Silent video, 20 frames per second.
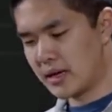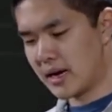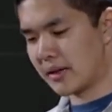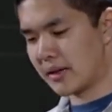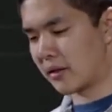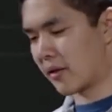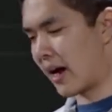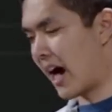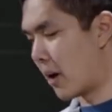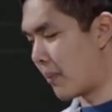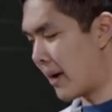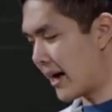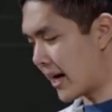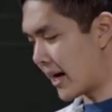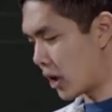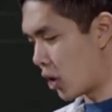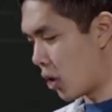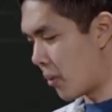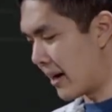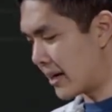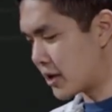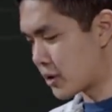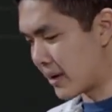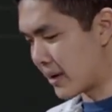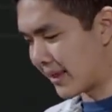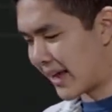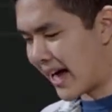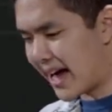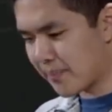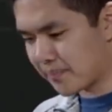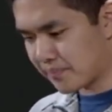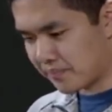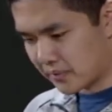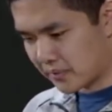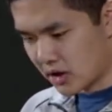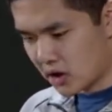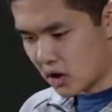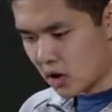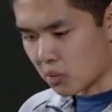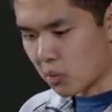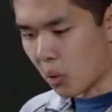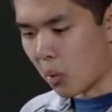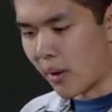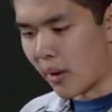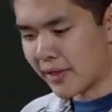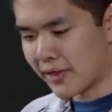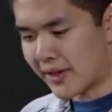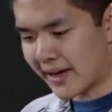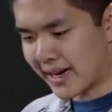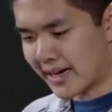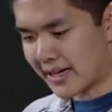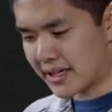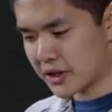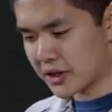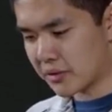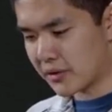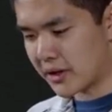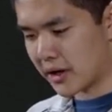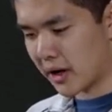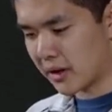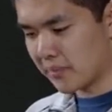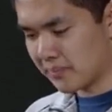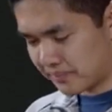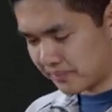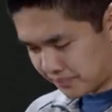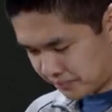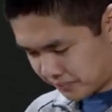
And so how might I go about doing that? Well, one thing I can do here